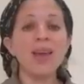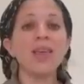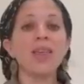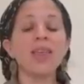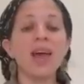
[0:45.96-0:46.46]

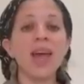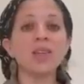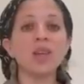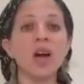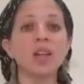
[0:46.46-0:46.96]
they
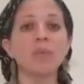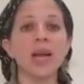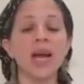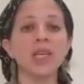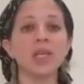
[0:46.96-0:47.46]
told
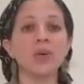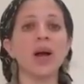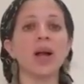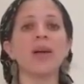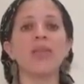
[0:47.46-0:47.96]
Bnei
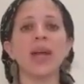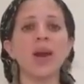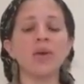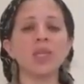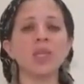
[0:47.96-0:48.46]
Yisrael that
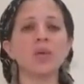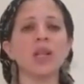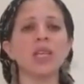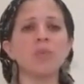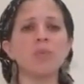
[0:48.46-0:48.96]
Eretz
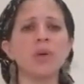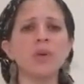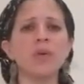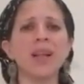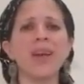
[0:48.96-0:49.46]
Yisrael is
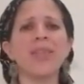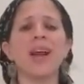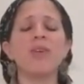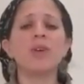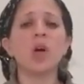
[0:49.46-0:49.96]
beautiful and
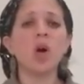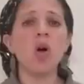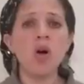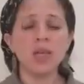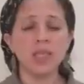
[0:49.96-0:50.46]
that of
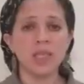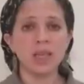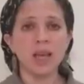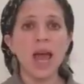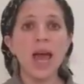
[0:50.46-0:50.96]
course
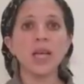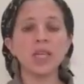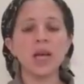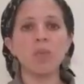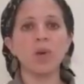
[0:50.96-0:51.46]

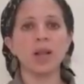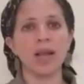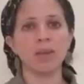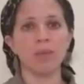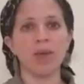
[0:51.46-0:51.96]
Hashem will
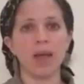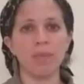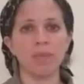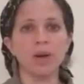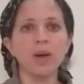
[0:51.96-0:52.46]
help
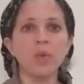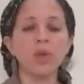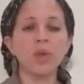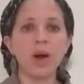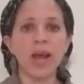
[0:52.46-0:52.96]
them
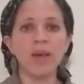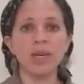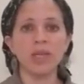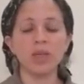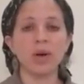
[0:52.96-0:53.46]
with whatever
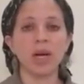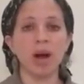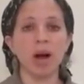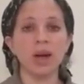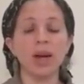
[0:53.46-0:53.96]
is going
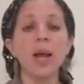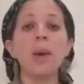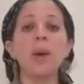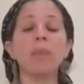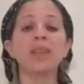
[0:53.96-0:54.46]
on.
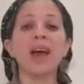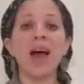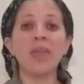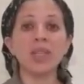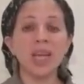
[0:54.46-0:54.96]
But the
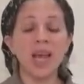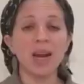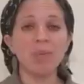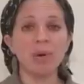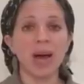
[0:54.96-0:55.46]
other
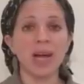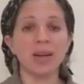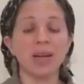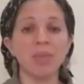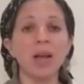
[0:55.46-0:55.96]
10
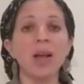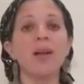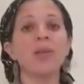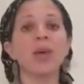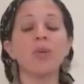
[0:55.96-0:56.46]
Meraglim,
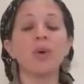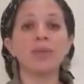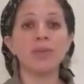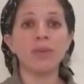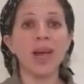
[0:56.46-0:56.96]
they were
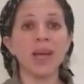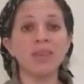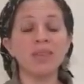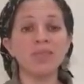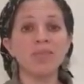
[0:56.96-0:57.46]

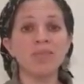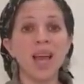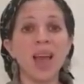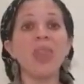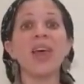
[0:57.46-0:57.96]
afraid.
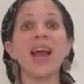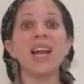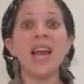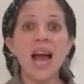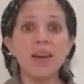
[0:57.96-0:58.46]

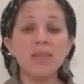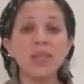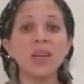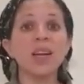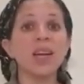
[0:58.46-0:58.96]
They loved
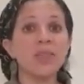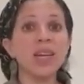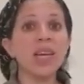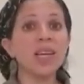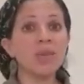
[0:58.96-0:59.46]

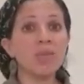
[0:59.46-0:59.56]
living in the